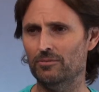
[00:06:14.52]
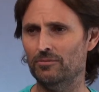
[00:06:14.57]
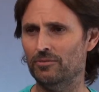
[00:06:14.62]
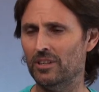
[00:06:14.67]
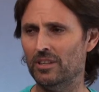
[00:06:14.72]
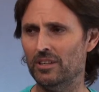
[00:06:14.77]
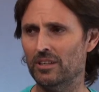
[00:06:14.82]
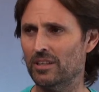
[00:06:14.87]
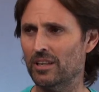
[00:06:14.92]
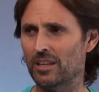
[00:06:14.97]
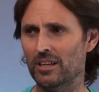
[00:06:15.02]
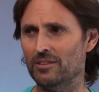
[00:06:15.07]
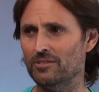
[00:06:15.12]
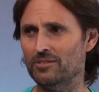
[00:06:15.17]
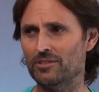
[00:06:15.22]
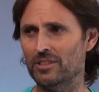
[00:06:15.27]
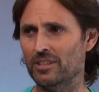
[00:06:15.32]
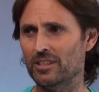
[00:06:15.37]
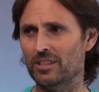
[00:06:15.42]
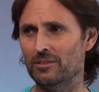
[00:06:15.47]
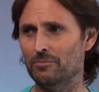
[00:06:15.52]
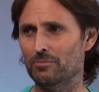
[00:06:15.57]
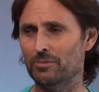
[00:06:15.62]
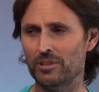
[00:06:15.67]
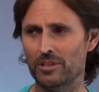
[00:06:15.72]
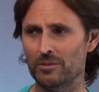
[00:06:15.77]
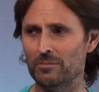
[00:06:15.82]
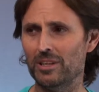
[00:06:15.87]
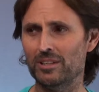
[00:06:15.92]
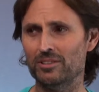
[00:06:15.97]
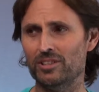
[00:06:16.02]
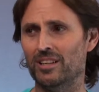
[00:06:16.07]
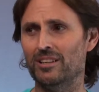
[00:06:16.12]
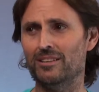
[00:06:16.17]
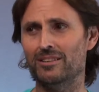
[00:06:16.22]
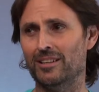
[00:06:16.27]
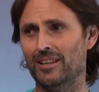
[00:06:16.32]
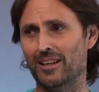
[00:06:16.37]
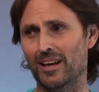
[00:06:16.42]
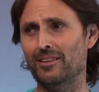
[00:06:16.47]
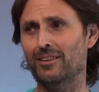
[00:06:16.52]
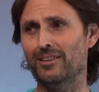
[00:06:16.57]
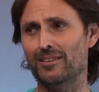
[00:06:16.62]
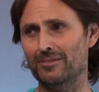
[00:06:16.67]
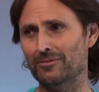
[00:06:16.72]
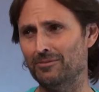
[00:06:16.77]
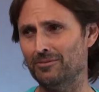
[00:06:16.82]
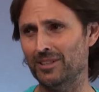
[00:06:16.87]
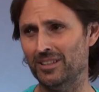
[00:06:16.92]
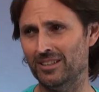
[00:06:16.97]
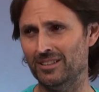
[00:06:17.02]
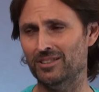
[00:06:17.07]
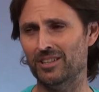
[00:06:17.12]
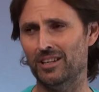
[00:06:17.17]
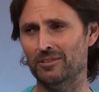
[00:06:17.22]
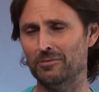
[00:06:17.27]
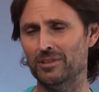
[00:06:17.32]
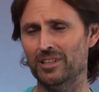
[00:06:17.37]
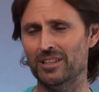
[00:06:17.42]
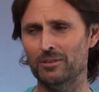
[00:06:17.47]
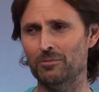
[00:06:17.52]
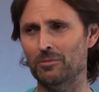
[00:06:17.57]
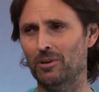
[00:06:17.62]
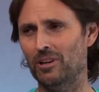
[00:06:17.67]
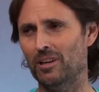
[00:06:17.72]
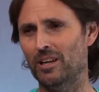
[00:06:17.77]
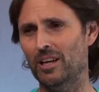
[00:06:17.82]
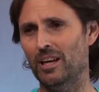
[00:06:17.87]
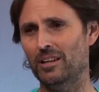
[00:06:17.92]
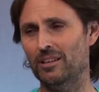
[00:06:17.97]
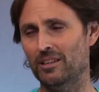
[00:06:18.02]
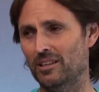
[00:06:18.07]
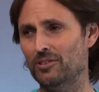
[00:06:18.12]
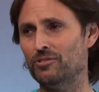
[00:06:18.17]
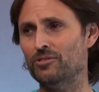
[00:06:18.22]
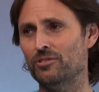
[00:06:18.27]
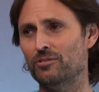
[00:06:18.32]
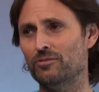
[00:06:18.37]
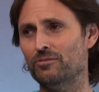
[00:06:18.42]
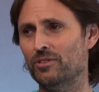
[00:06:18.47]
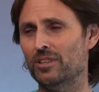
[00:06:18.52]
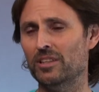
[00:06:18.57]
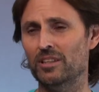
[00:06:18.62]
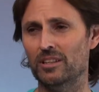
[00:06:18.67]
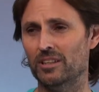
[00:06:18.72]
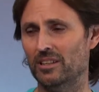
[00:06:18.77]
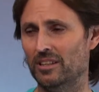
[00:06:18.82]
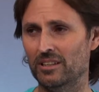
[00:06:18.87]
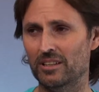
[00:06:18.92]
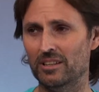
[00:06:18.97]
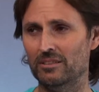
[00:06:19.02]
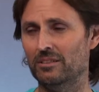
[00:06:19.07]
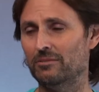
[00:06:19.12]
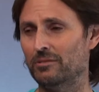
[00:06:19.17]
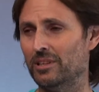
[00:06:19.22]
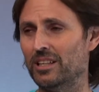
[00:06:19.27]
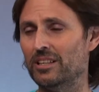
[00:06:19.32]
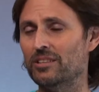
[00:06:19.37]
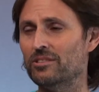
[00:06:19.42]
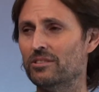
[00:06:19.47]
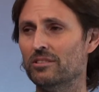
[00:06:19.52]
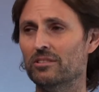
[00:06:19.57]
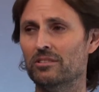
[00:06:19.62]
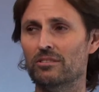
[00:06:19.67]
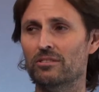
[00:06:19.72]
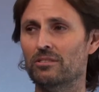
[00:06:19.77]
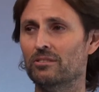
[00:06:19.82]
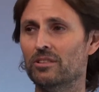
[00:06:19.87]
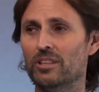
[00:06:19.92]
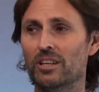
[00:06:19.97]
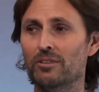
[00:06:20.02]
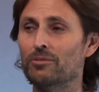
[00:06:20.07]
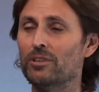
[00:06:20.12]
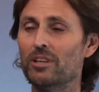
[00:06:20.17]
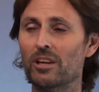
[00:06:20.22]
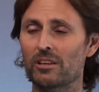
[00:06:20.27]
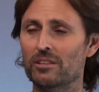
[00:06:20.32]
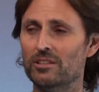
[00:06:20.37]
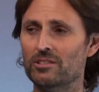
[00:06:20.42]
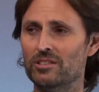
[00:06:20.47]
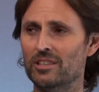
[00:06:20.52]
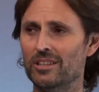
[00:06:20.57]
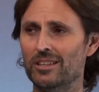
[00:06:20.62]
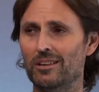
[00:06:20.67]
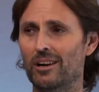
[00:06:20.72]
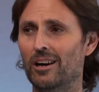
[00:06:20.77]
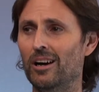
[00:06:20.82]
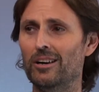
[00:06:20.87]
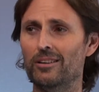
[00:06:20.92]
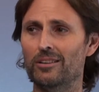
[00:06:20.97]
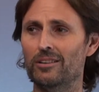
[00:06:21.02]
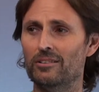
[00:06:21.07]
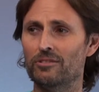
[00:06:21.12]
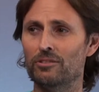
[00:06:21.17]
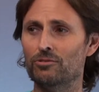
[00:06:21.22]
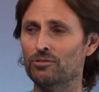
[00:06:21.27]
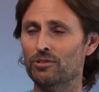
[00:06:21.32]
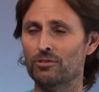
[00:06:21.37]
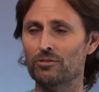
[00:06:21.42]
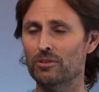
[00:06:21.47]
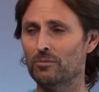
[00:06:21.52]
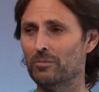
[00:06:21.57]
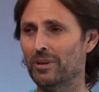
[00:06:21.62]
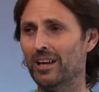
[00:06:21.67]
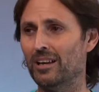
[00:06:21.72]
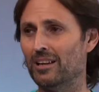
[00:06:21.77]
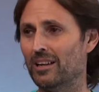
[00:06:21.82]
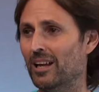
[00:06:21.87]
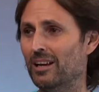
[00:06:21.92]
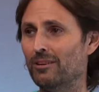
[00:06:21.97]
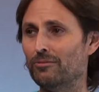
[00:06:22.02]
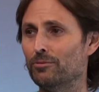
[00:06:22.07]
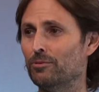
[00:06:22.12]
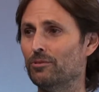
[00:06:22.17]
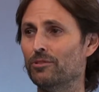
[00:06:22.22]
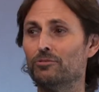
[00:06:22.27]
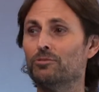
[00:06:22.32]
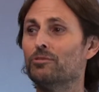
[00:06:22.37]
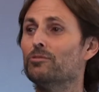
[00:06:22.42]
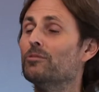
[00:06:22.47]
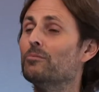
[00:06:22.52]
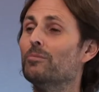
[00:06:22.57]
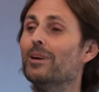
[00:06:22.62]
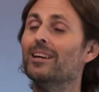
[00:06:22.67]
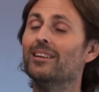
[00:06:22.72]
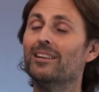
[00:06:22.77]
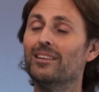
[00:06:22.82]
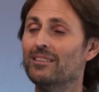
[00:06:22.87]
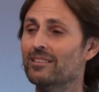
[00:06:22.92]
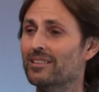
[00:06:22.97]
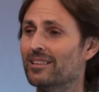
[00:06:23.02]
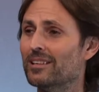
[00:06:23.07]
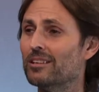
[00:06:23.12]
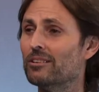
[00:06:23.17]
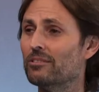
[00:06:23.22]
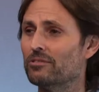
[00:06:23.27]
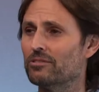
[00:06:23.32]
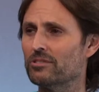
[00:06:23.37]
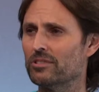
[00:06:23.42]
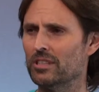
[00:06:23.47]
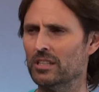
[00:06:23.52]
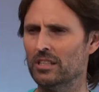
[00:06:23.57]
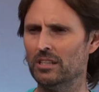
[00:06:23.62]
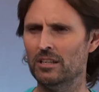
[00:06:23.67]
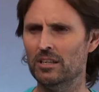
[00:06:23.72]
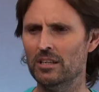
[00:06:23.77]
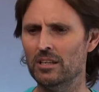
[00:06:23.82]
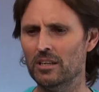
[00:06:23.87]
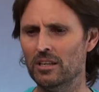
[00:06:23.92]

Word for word: Fear can't see pretty much anything other than fear generally. What, unless you feel it and release it, you're never going to see either the truth about love or the truth about anything else. Mm-hmm.